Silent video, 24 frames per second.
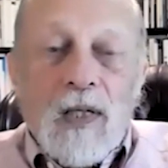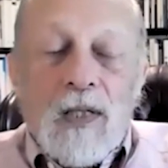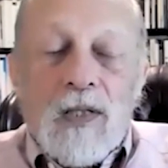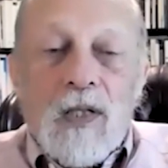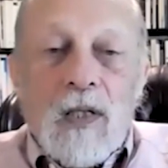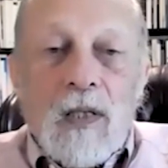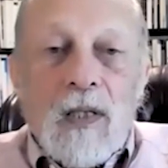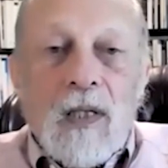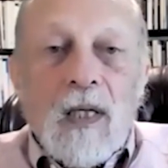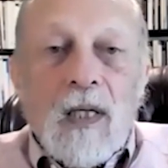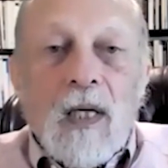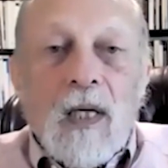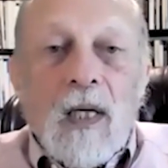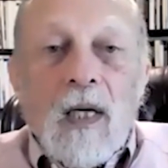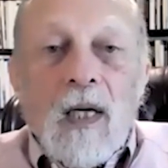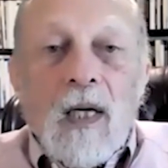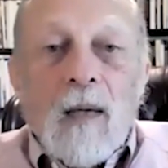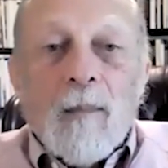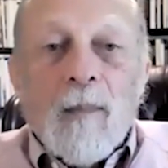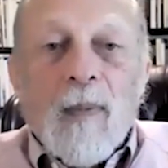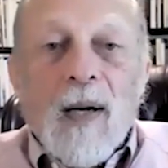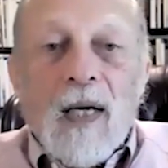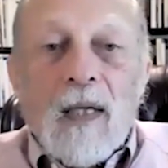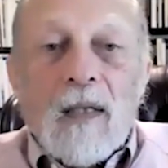this,
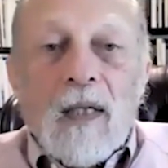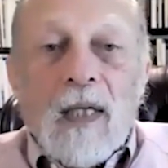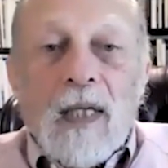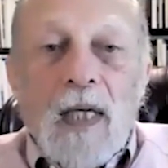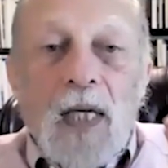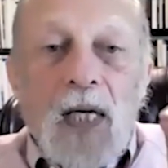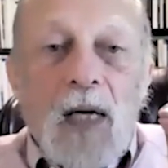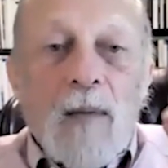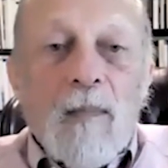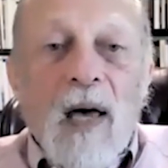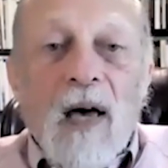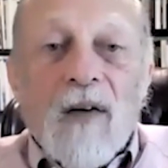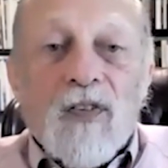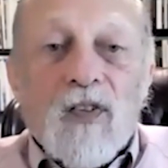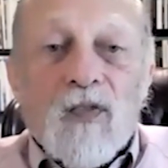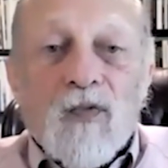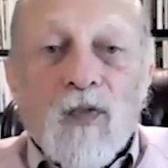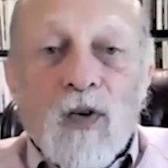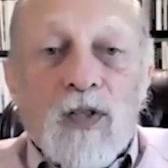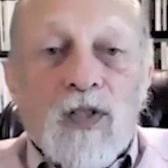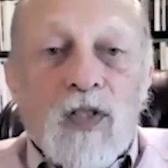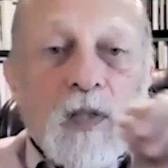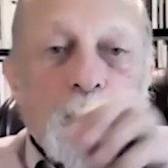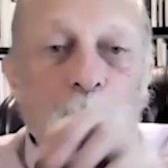but EMFs
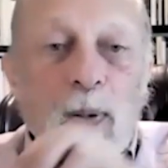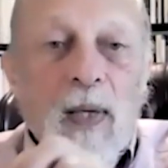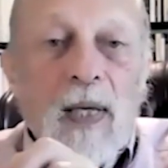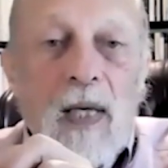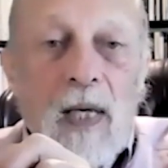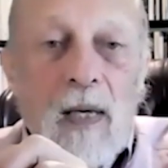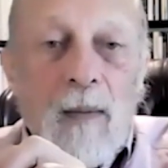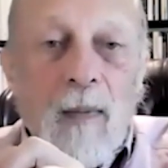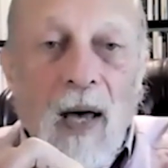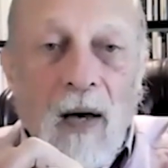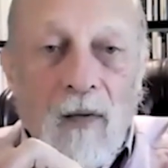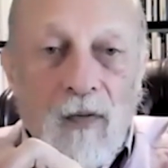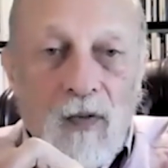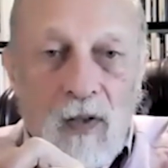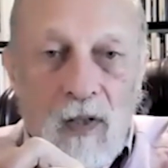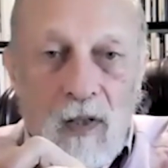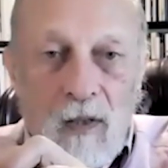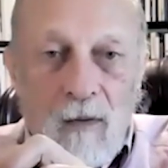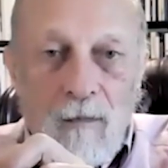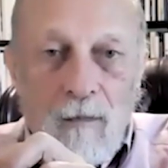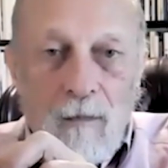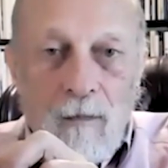versus PEMFs.